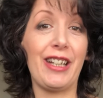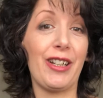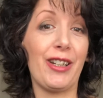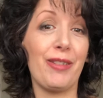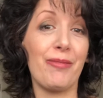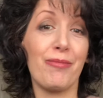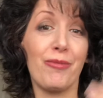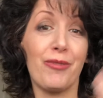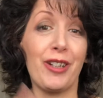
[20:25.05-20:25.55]
I
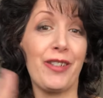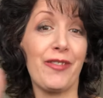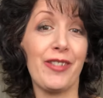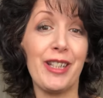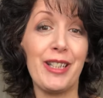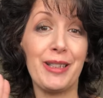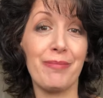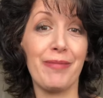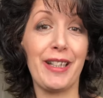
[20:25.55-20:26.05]
hope one of
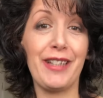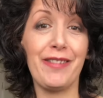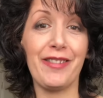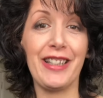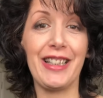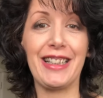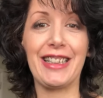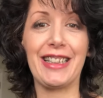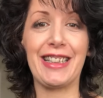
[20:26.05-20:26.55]
those
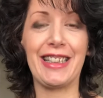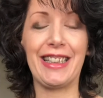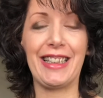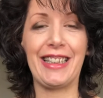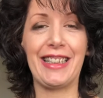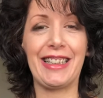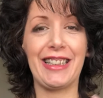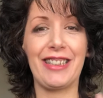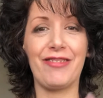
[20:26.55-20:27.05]
benefits
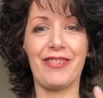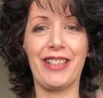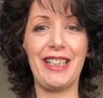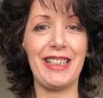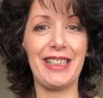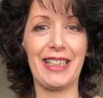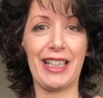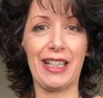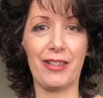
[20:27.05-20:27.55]
has
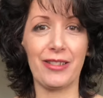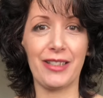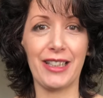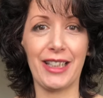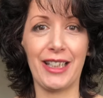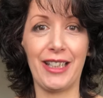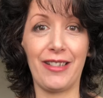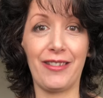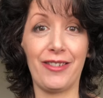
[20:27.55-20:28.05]
reached out to
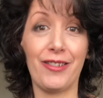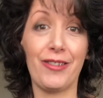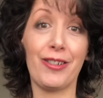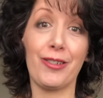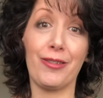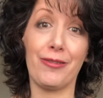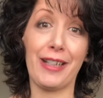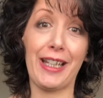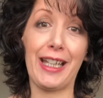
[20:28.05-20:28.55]
you and you
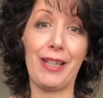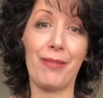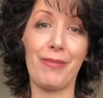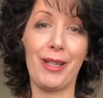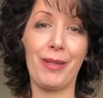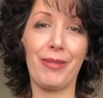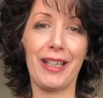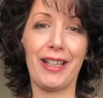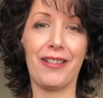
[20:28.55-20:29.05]
thought, hey,
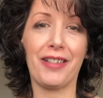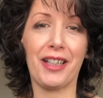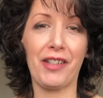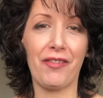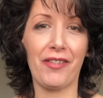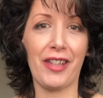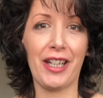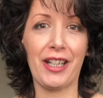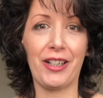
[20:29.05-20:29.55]
maybe I'll
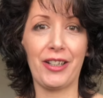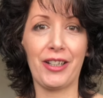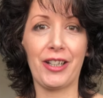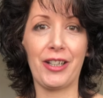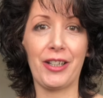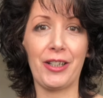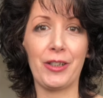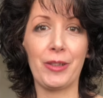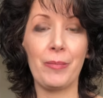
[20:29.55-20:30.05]
give that a
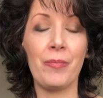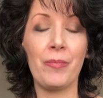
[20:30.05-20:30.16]
go.